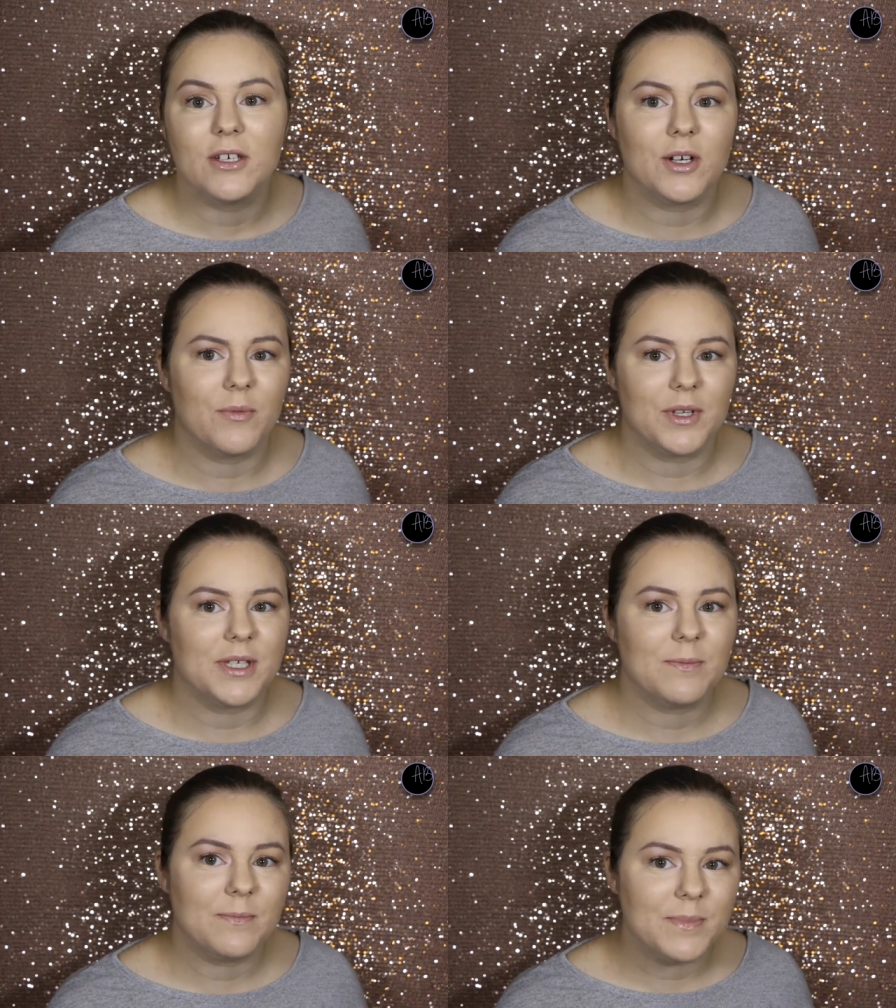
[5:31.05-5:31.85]
you don't really
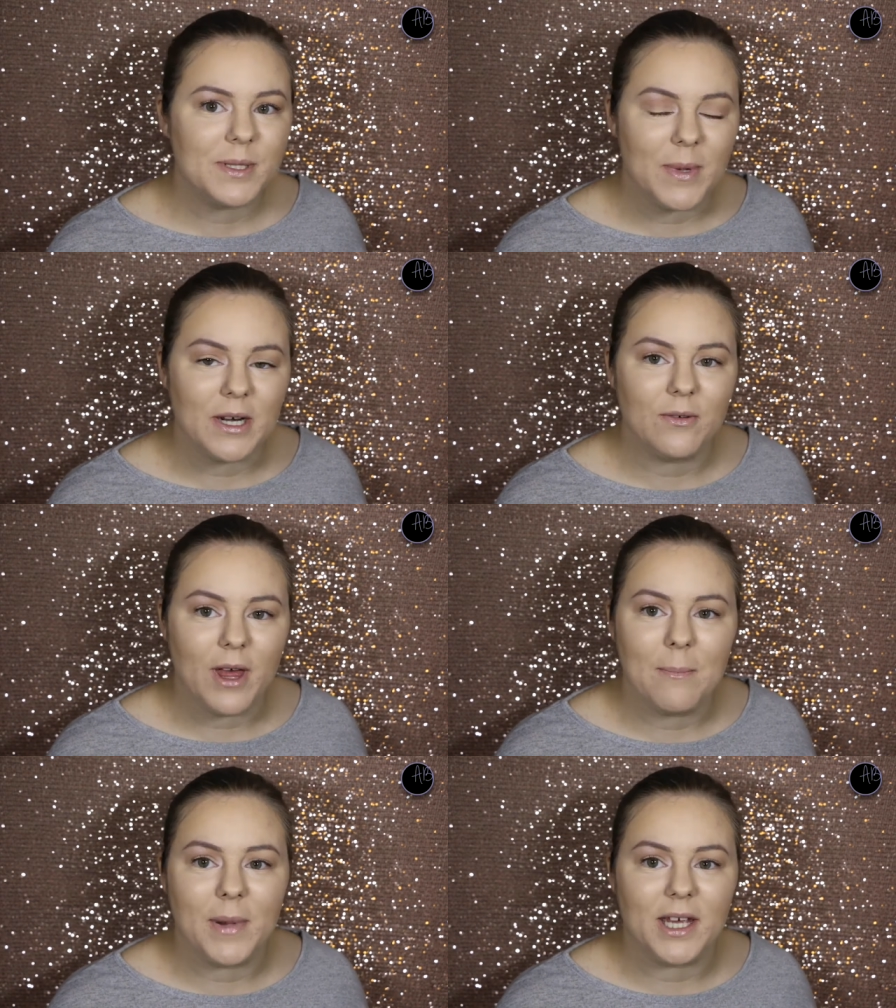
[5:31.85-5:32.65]
spend all
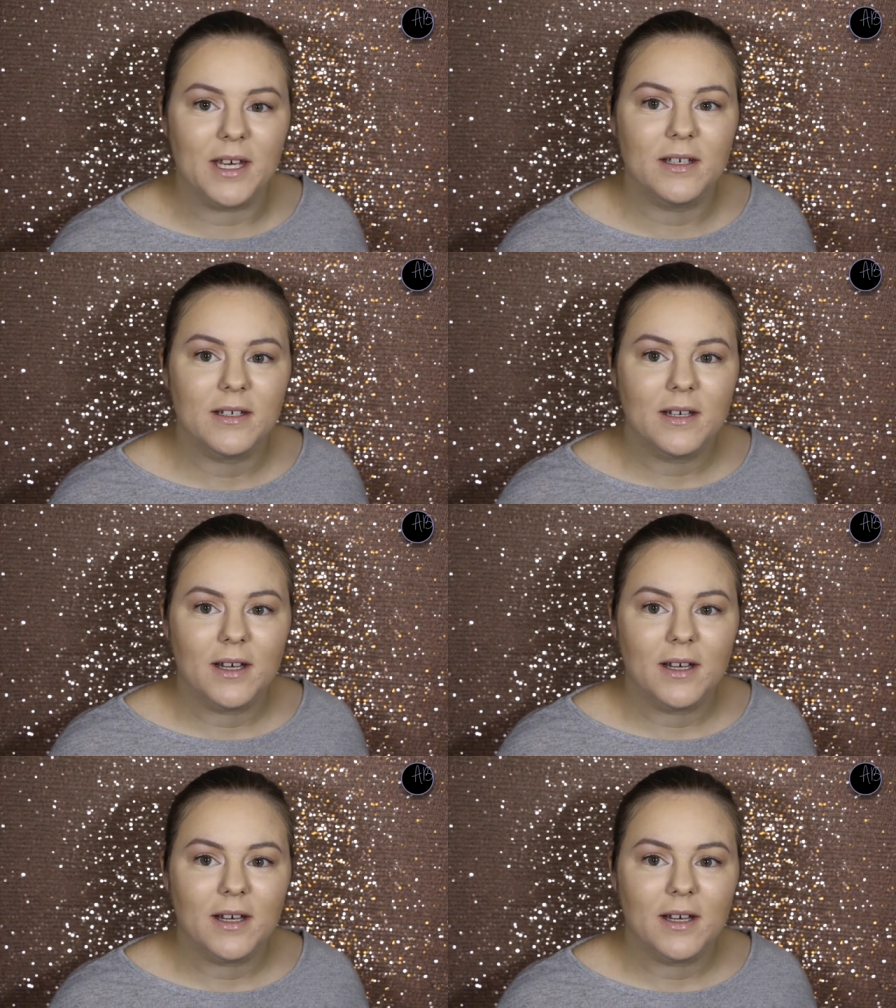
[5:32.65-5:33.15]
that money,